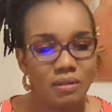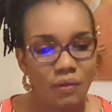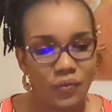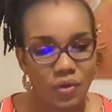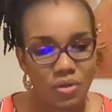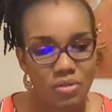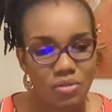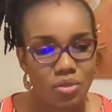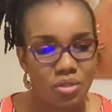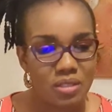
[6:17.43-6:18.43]
Of course,
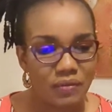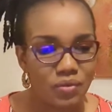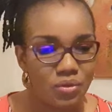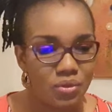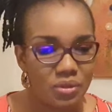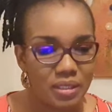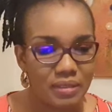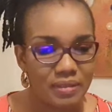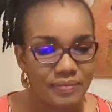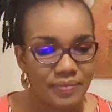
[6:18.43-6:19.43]
you just have to know
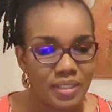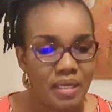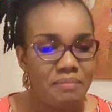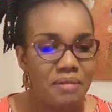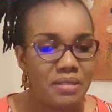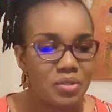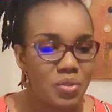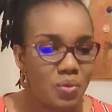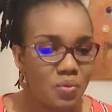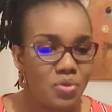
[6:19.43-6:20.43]
that. Marry
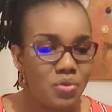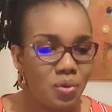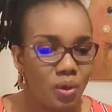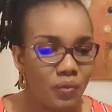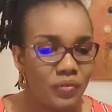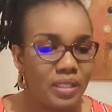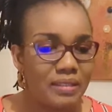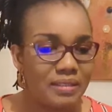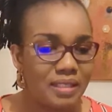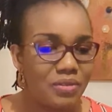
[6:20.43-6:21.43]
someone you love
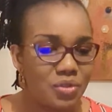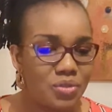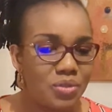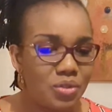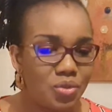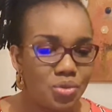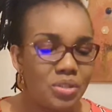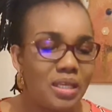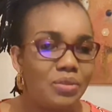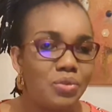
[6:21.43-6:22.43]
that tells you the
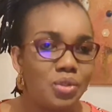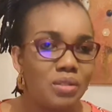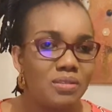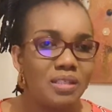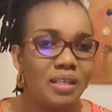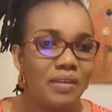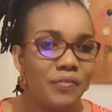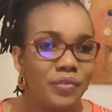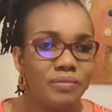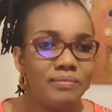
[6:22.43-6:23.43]
truth that you don't
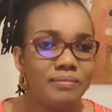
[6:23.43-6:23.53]
even